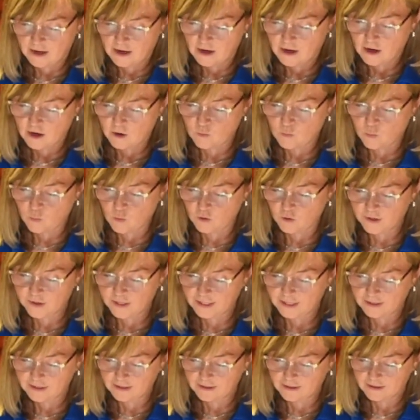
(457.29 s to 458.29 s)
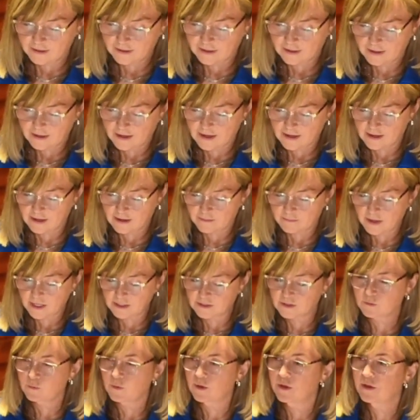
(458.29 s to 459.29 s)
Awarding
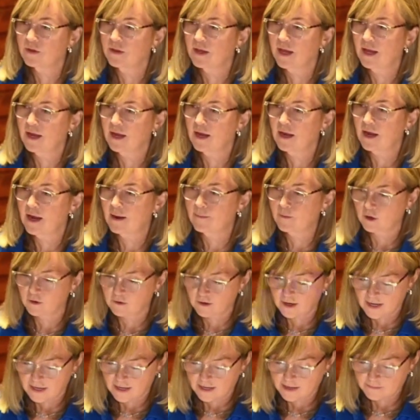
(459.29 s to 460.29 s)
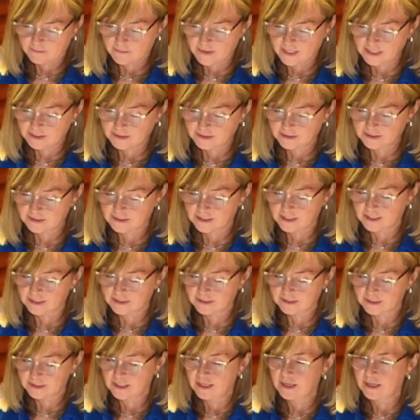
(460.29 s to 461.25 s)
us with a MRI means that